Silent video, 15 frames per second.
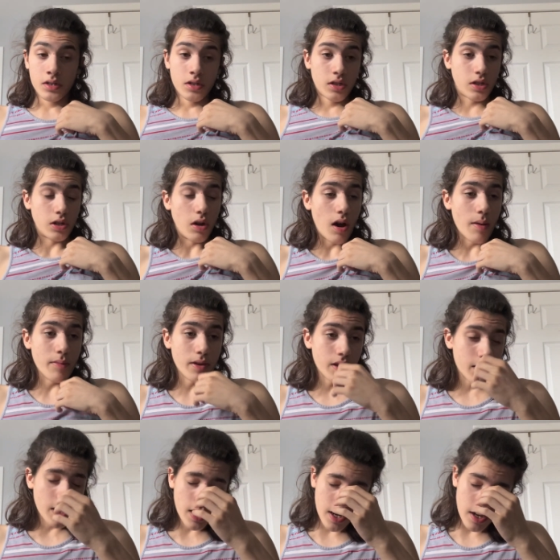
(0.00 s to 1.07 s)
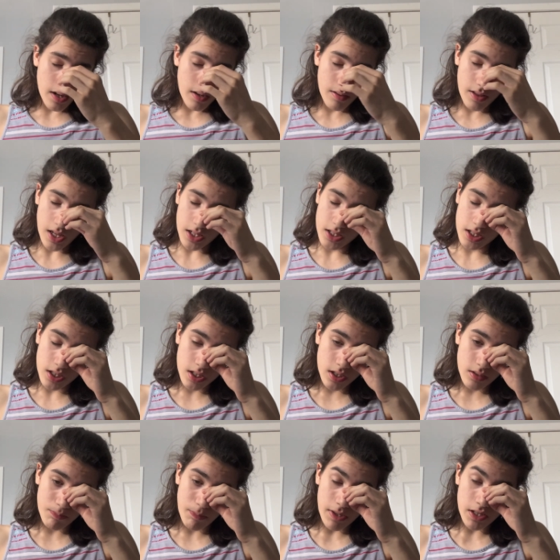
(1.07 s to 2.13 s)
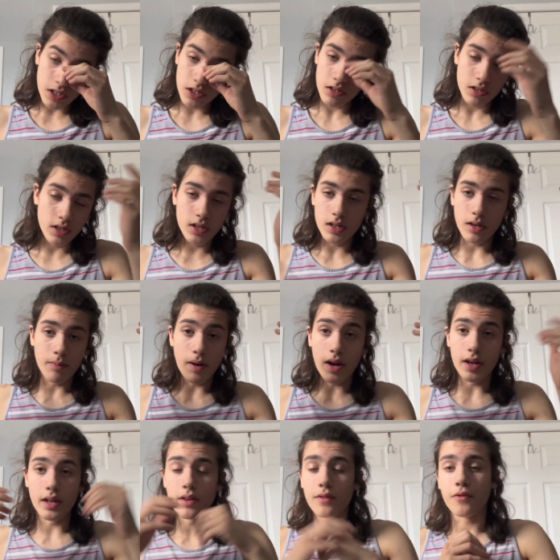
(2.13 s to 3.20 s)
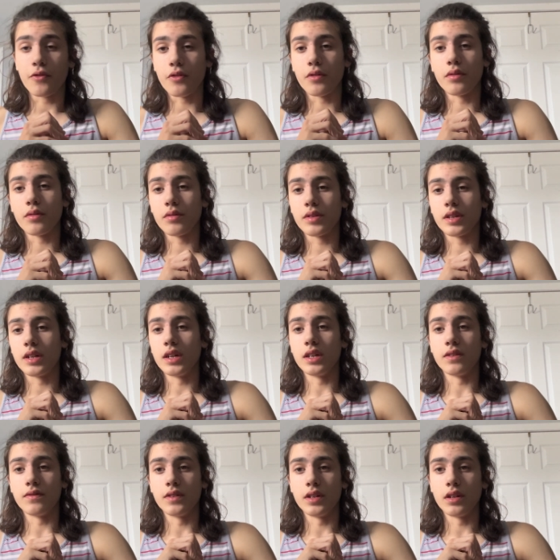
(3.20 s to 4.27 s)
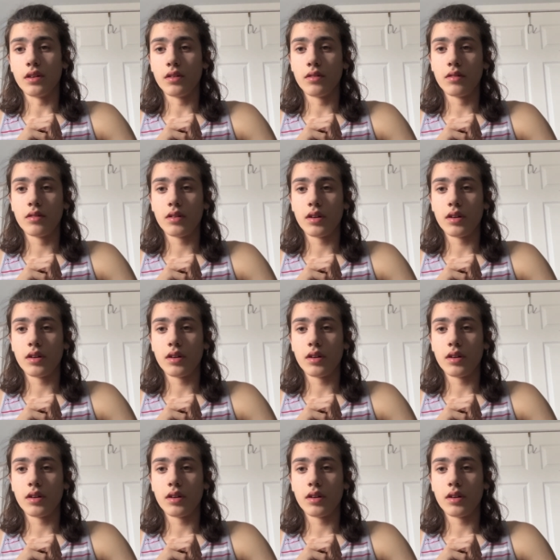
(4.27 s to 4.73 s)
So, I mean, yeah, that's basically about it for today's video.